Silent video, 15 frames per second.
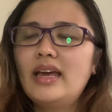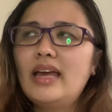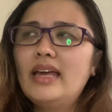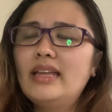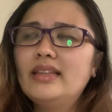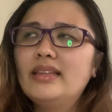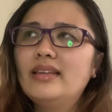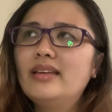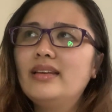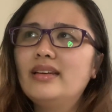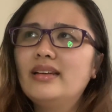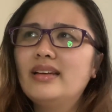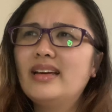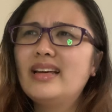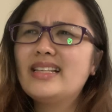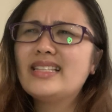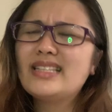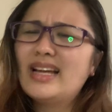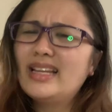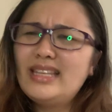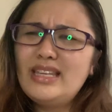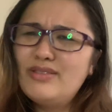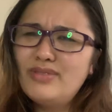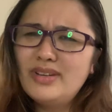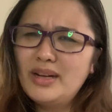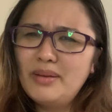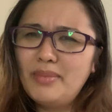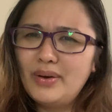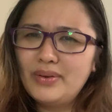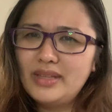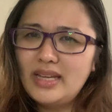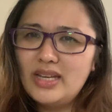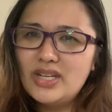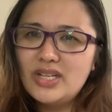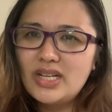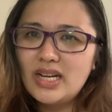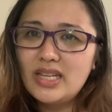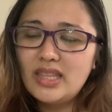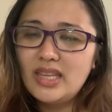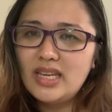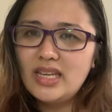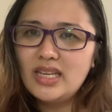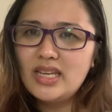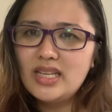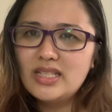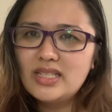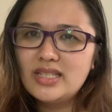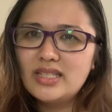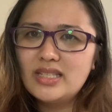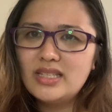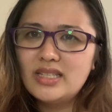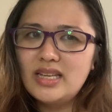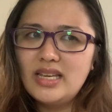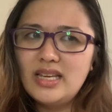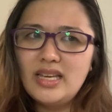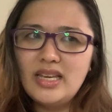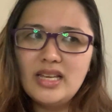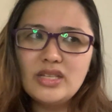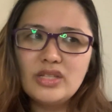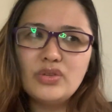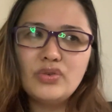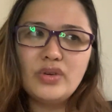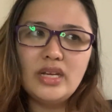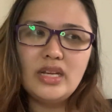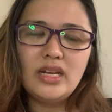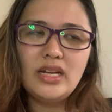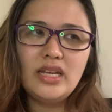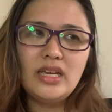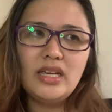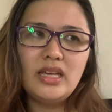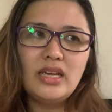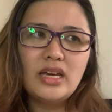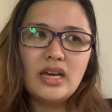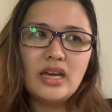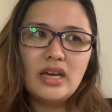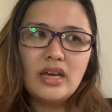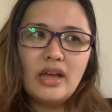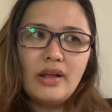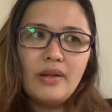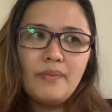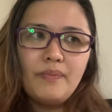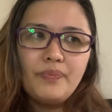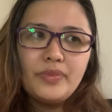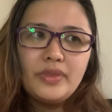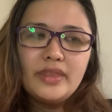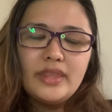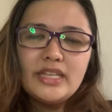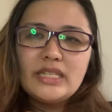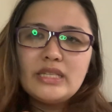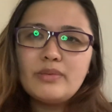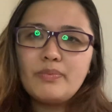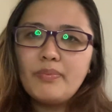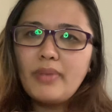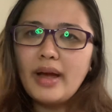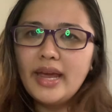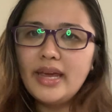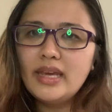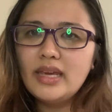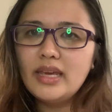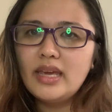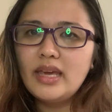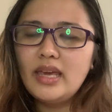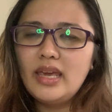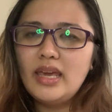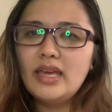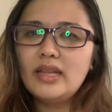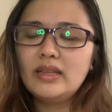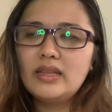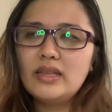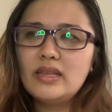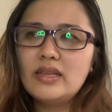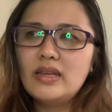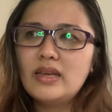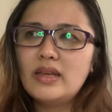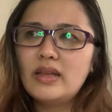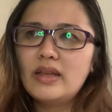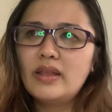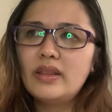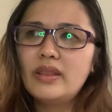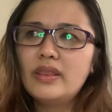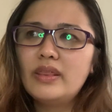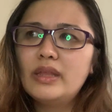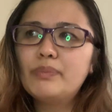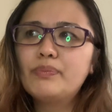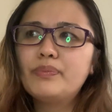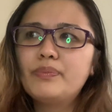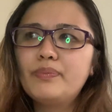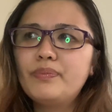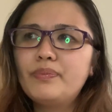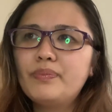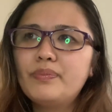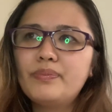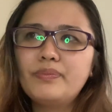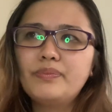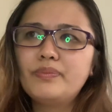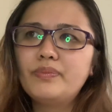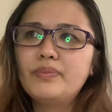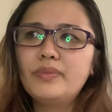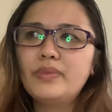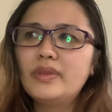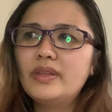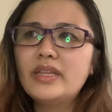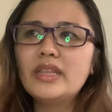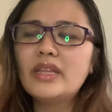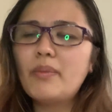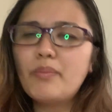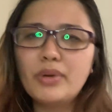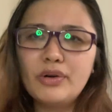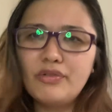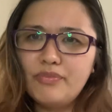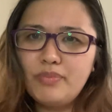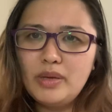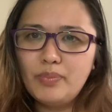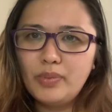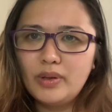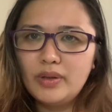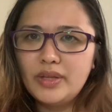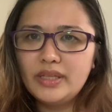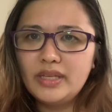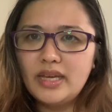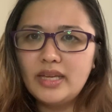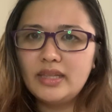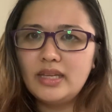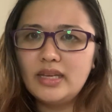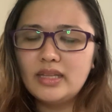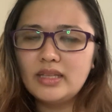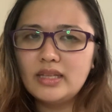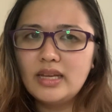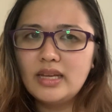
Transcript: And it's not even about age, I think. It's really the spike in the number of people that get it.